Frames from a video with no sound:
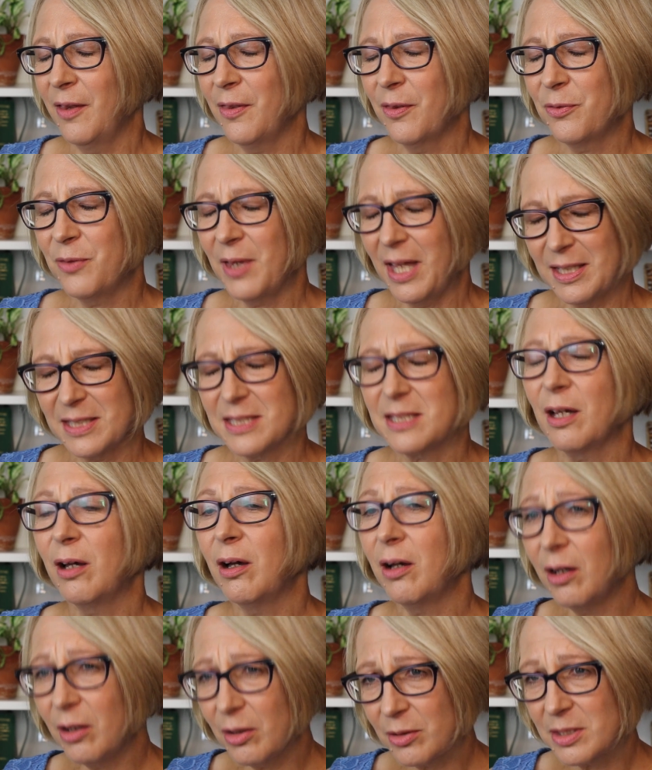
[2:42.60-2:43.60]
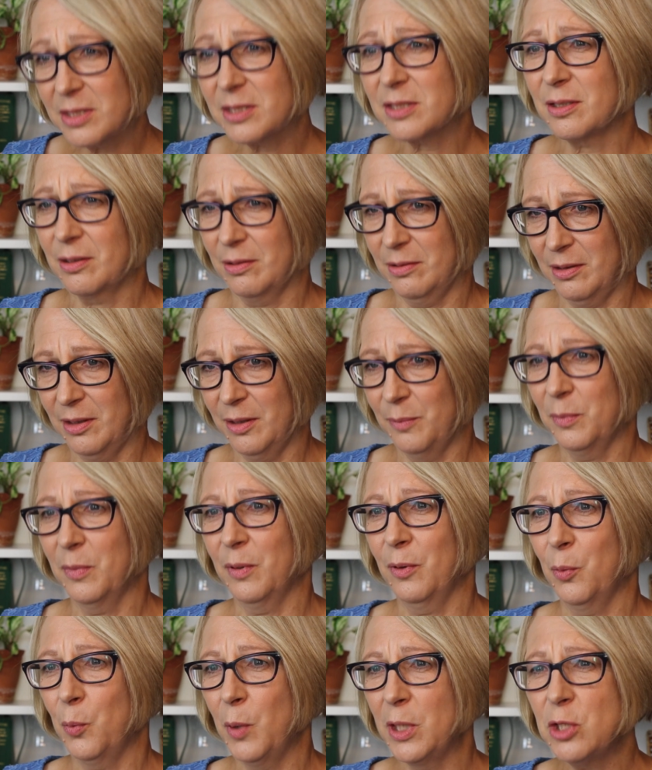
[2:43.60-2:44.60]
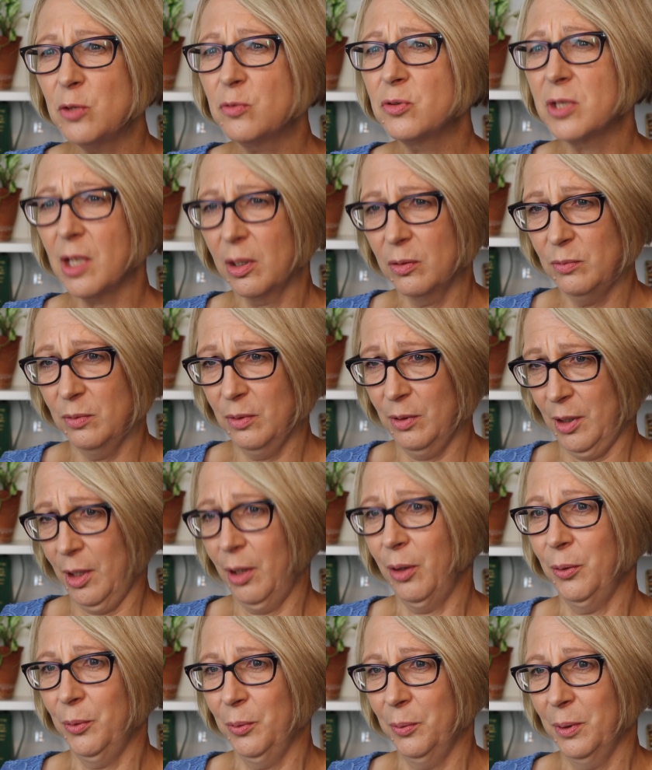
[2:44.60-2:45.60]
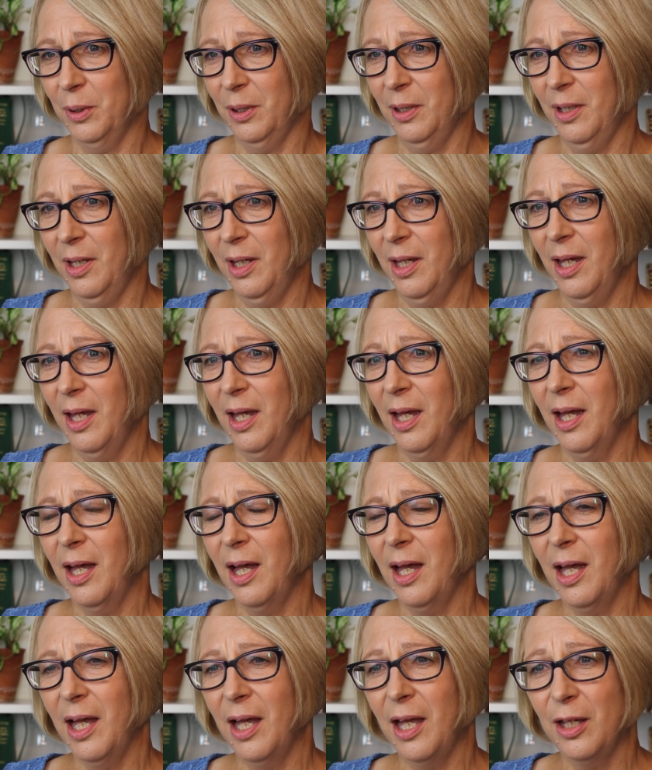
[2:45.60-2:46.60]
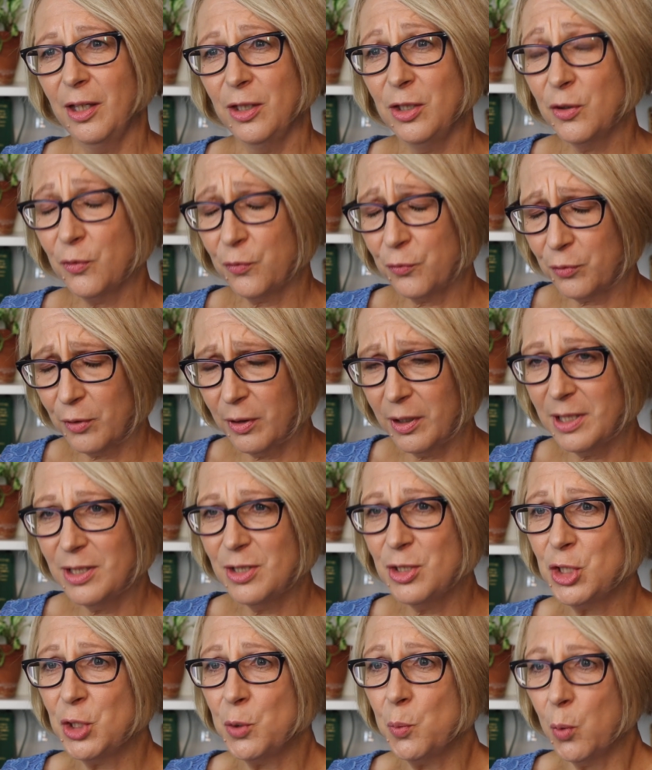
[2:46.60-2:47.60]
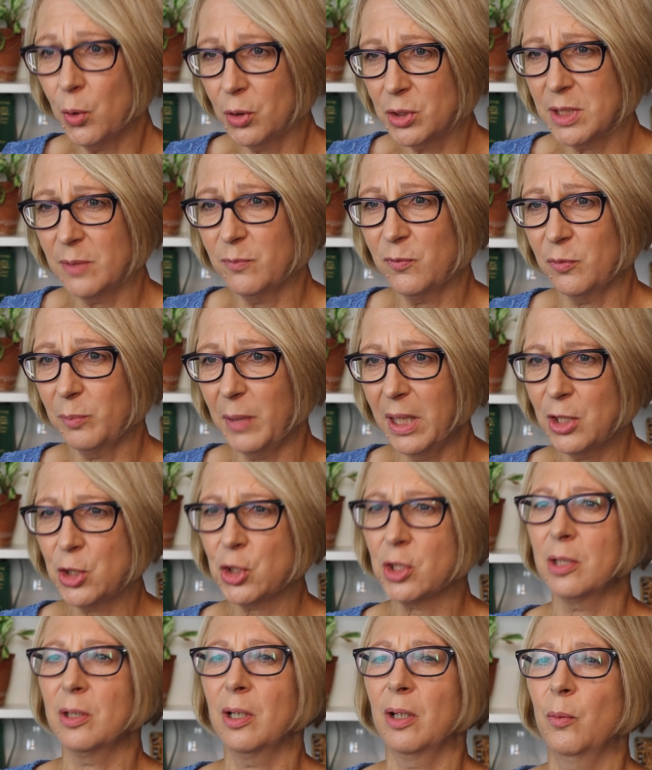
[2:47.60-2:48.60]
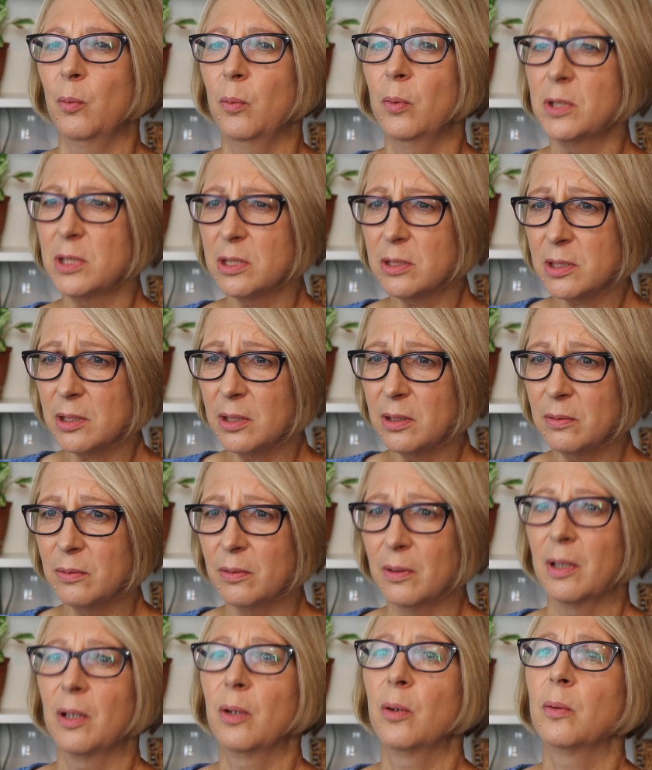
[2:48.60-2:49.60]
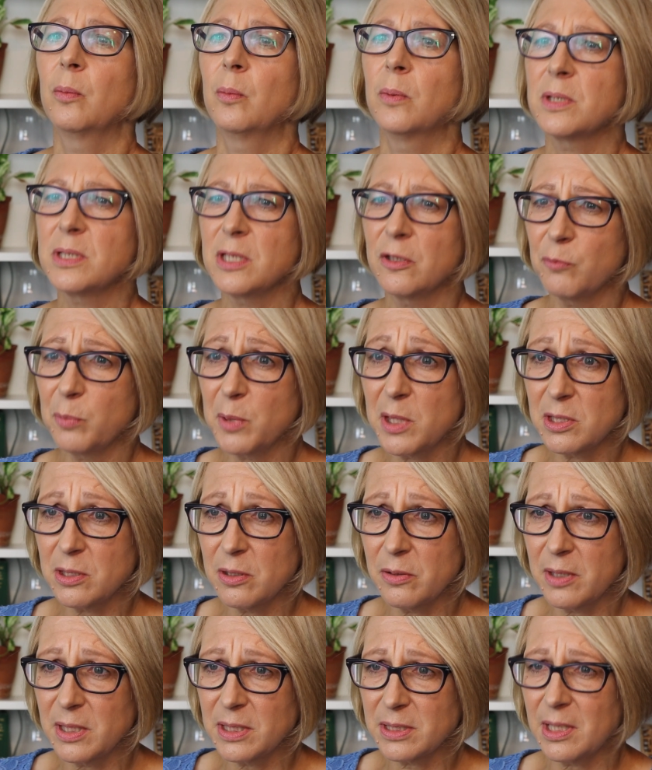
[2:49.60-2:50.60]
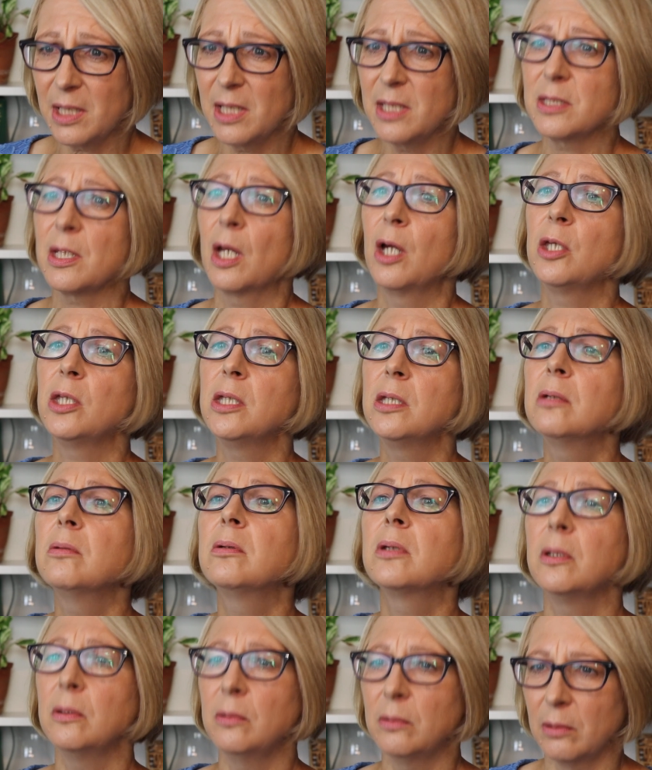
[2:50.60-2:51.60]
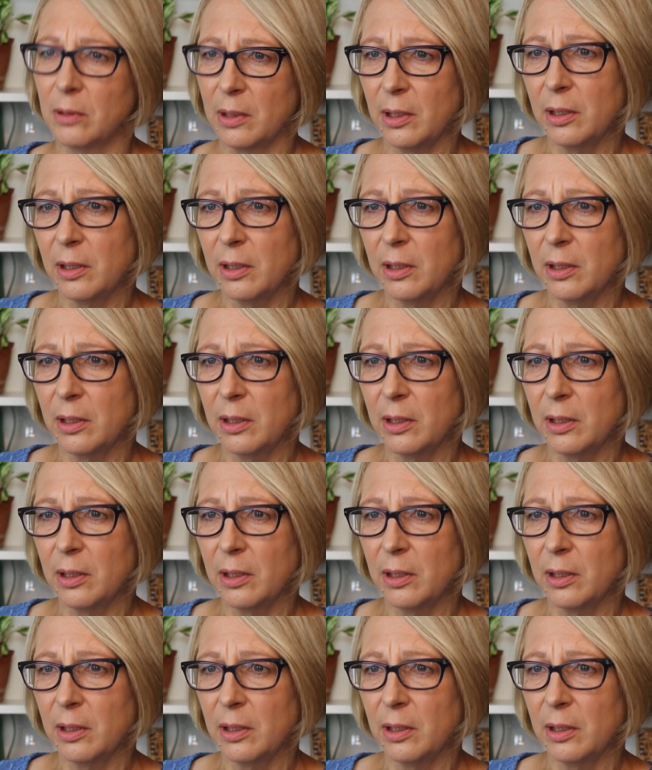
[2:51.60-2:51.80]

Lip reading: That's the hardest time, when you don't know. You're frightened, you want information. What do you do? What does everybody do these days? You Google